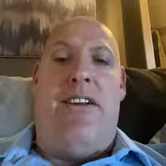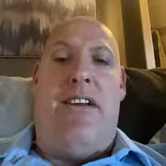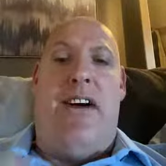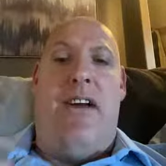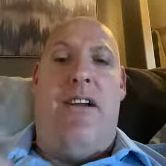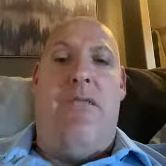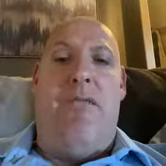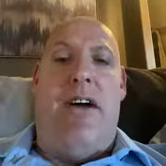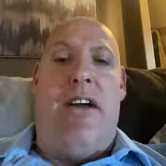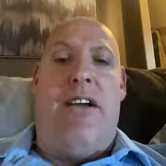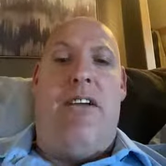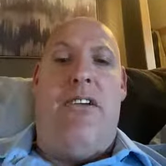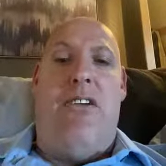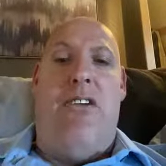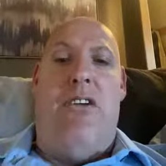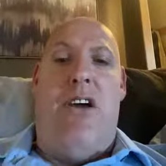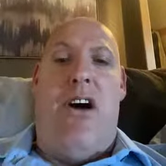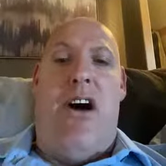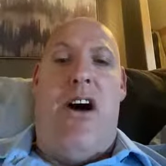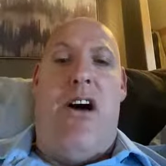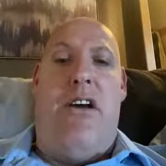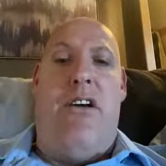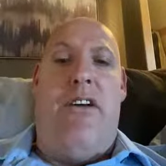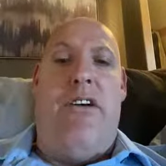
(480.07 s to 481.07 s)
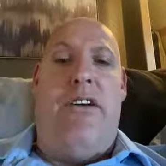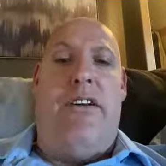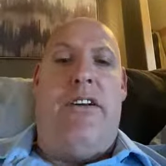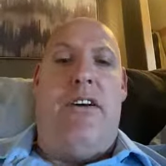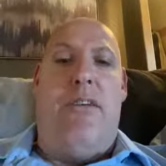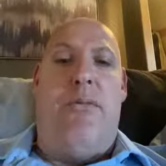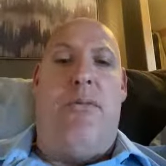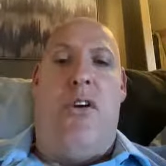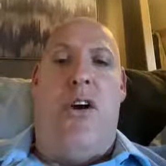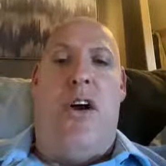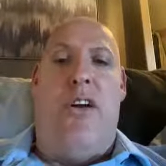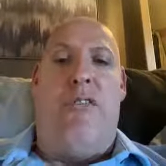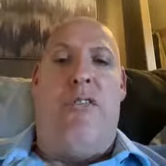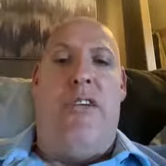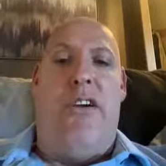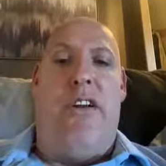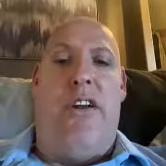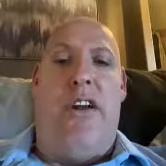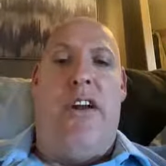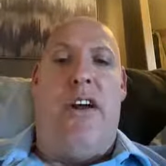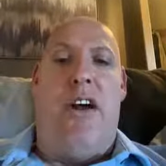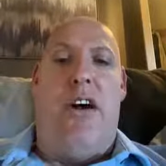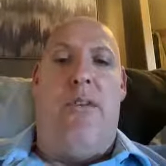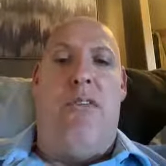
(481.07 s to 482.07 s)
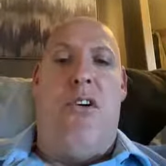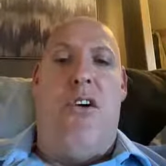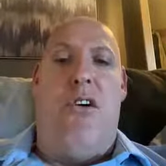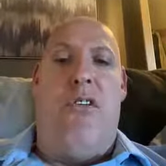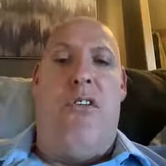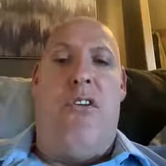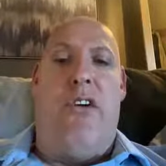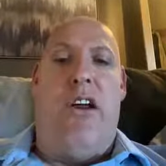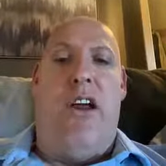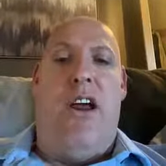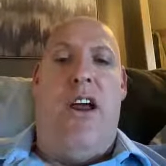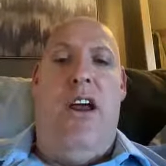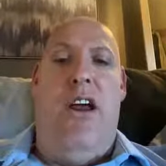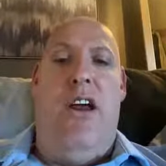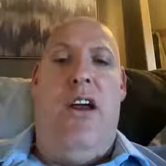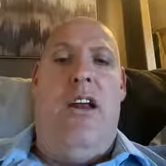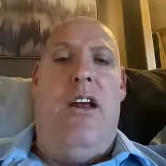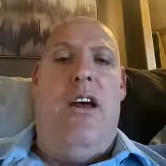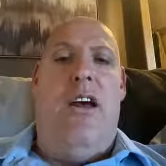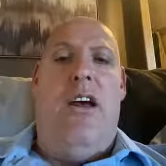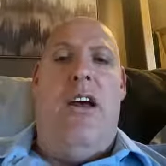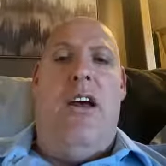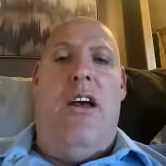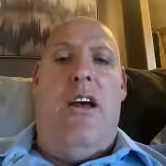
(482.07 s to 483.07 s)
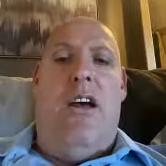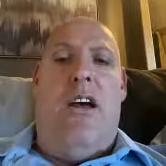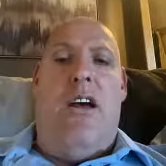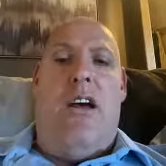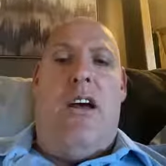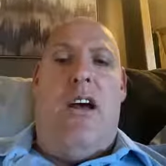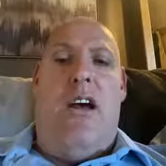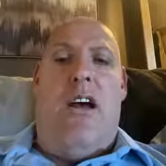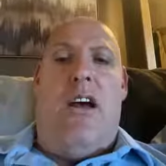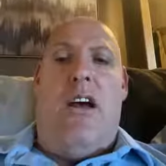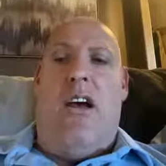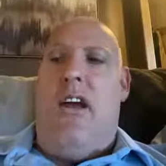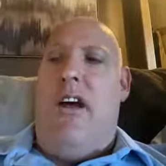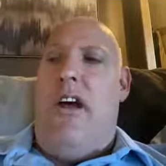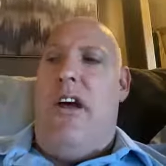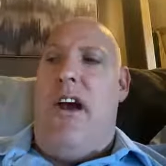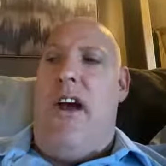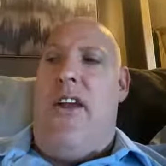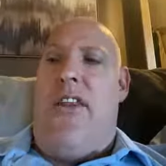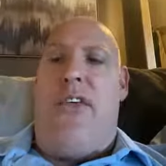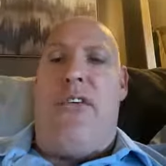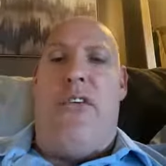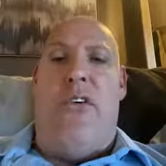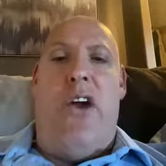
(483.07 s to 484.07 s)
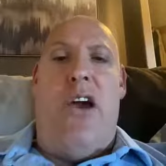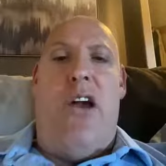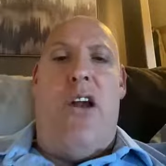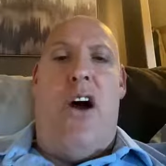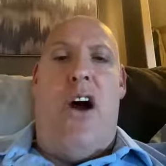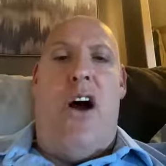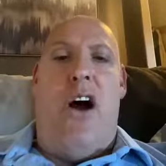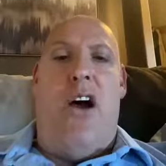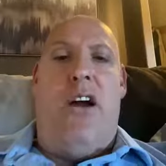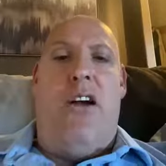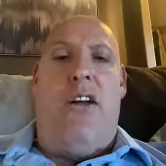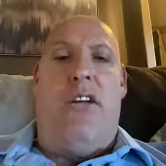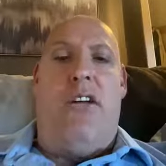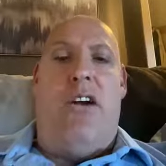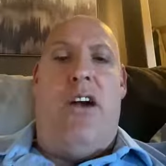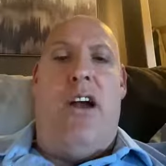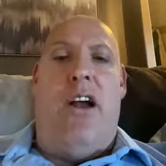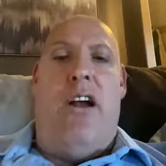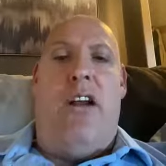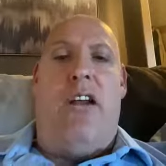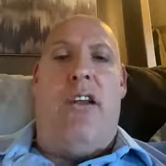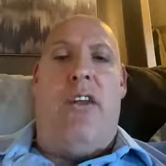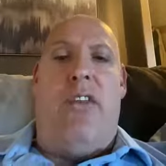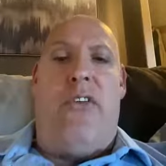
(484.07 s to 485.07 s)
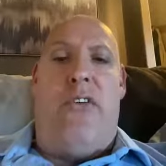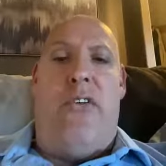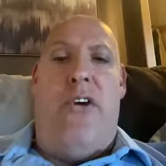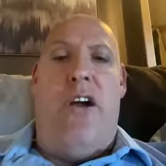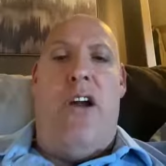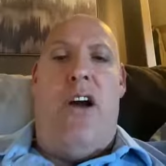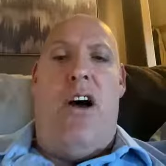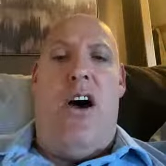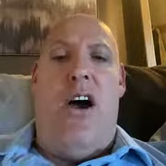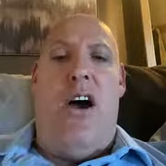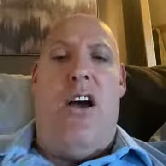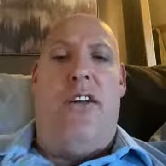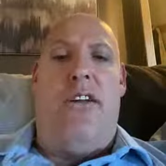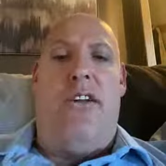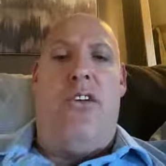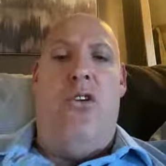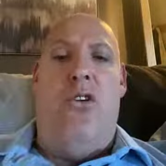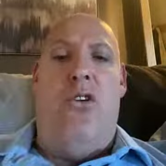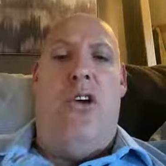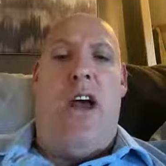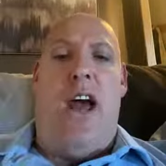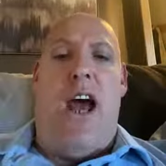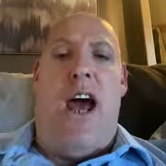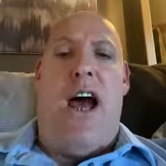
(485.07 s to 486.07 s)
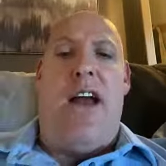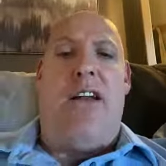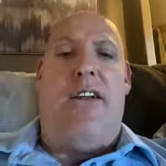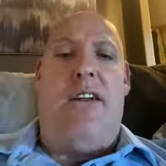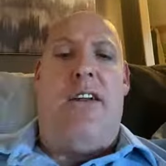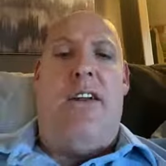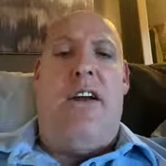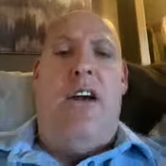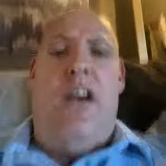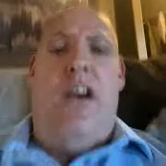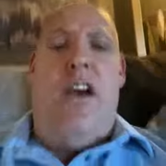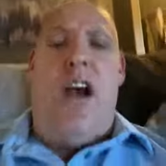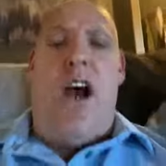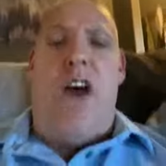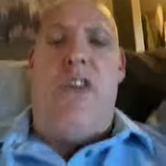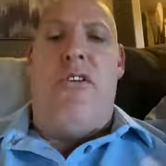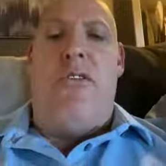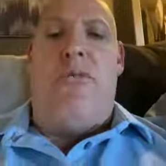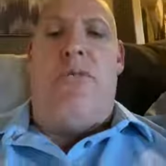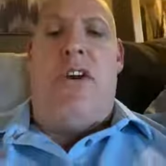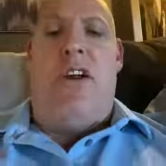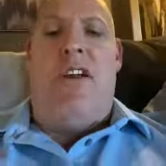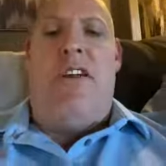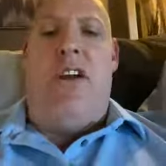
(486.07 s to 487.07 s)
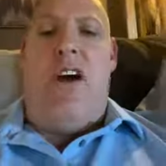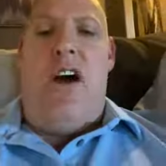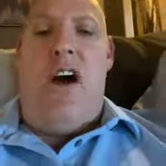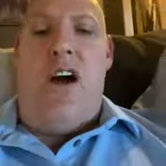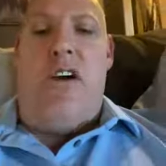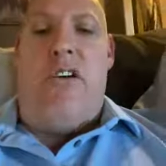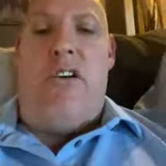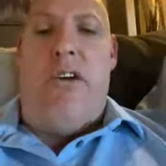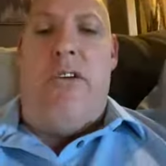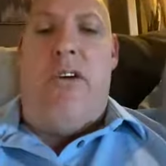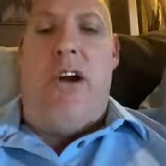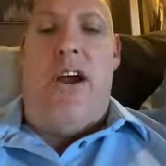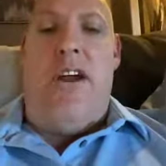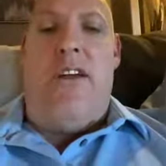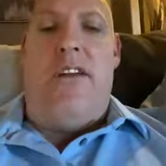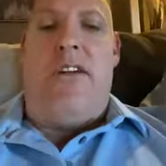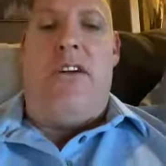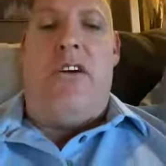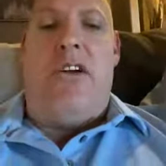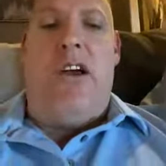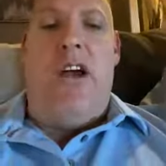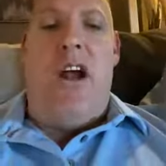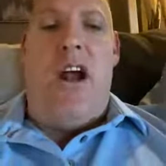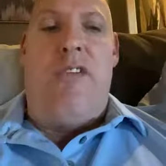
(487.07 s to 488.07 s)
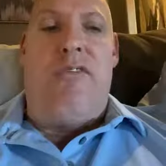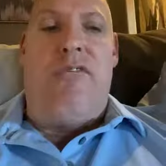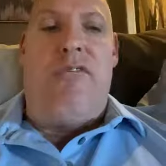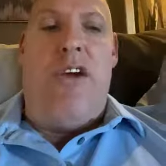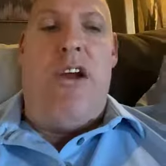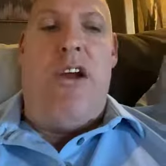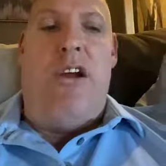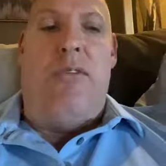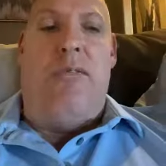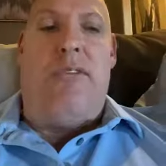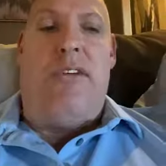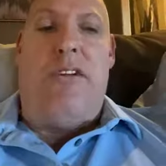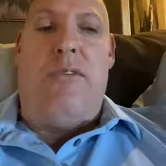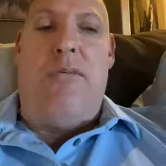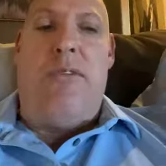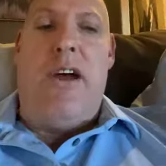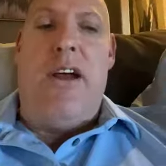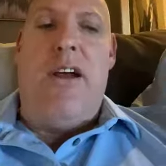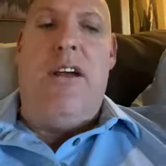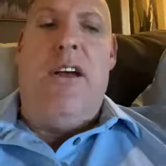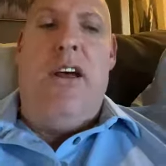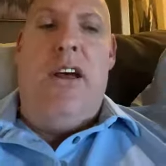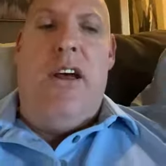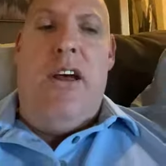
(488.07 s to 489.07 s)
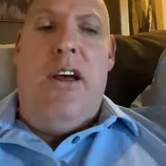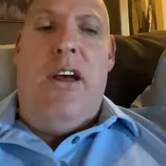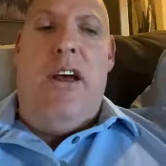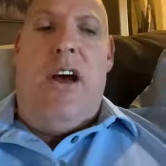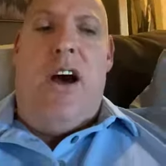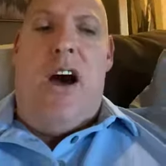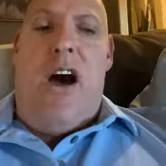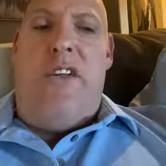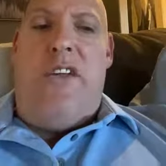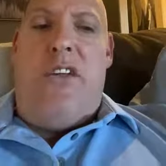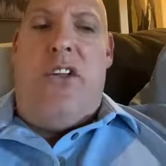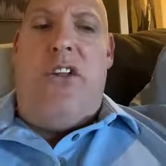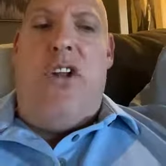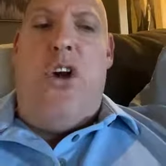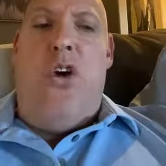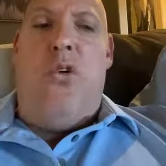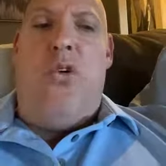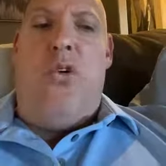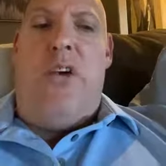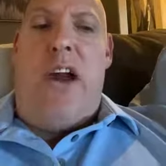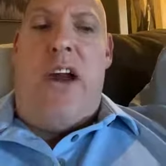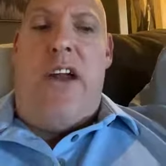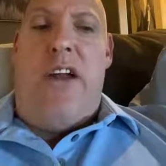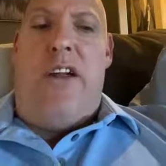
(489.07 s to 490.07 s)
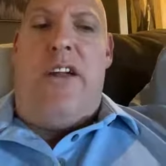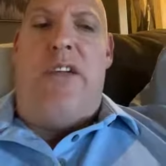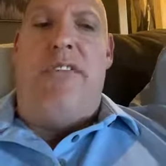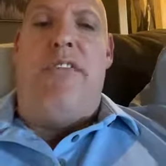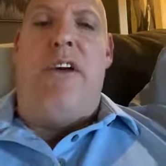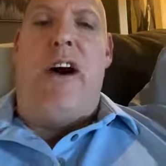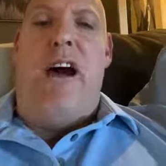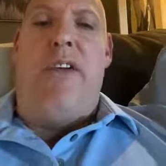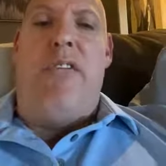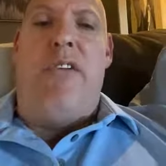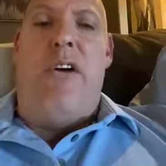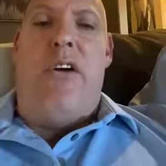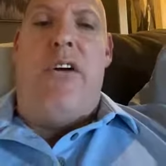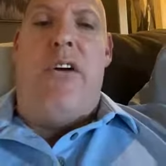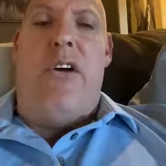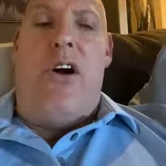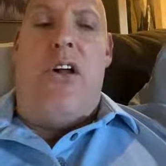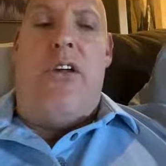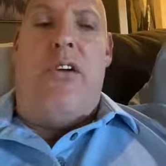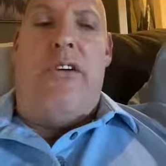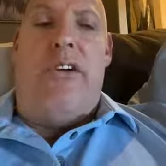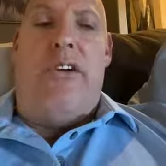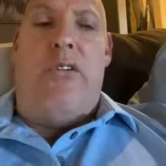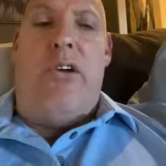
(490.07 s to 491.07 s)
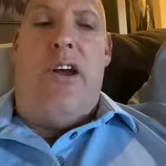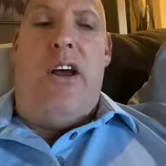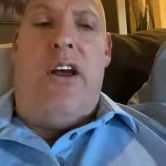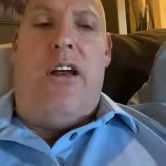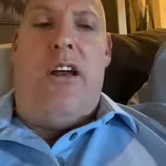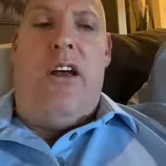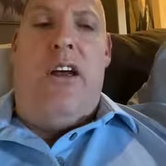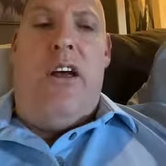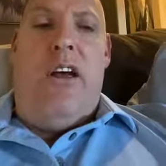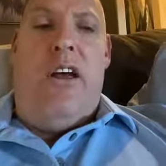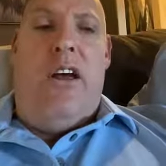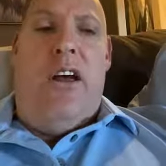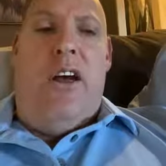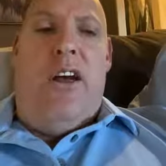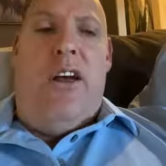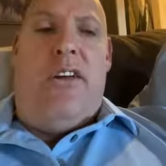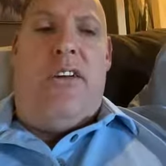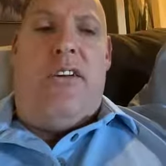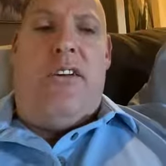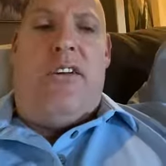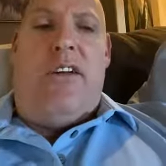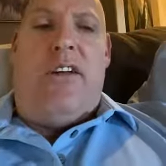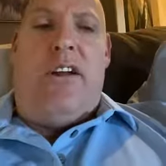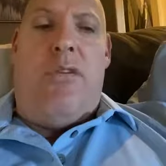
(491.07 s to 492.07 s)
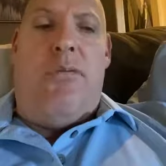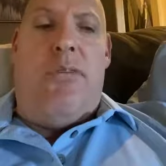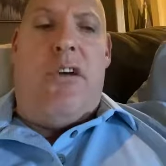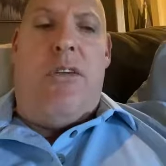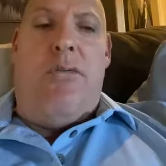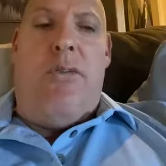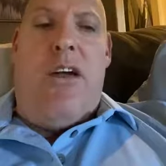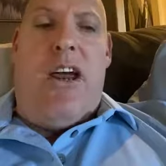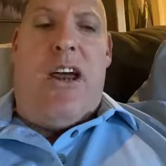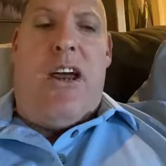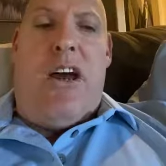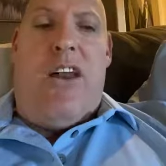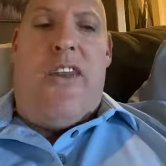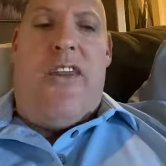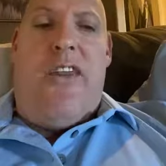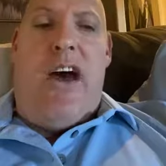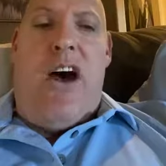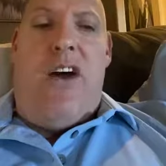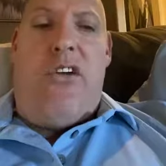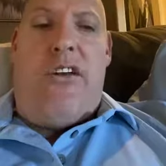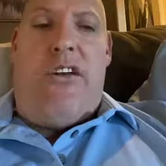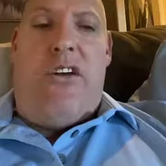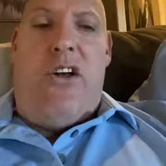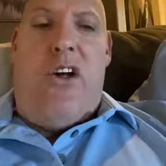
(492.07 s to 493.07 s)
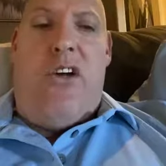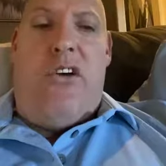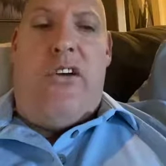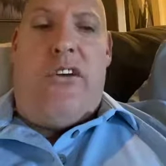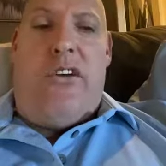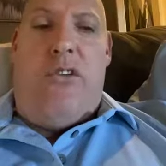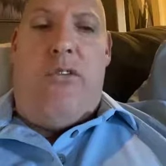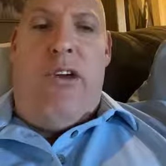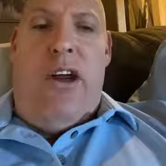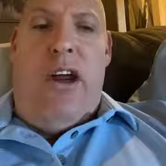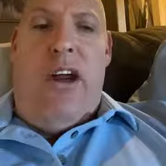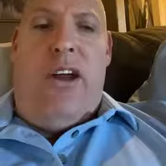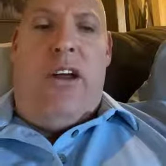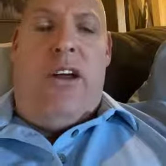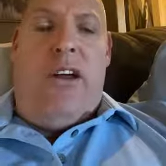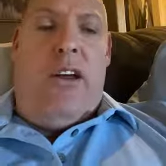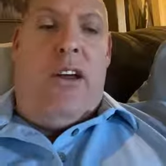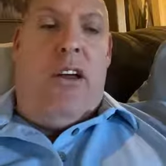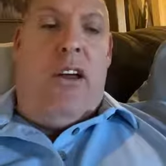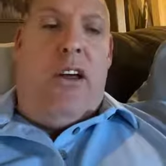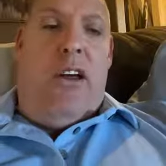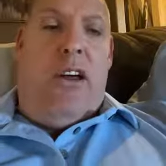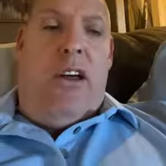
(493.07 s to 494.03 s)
son, my two daughters, their boyfriends, they come over to eat. I got three dogs, two cats. Everybody's hungry, right? So you got to feed them. So my, on the lower end, it's $500 a week. So somebody making $1,000 a week,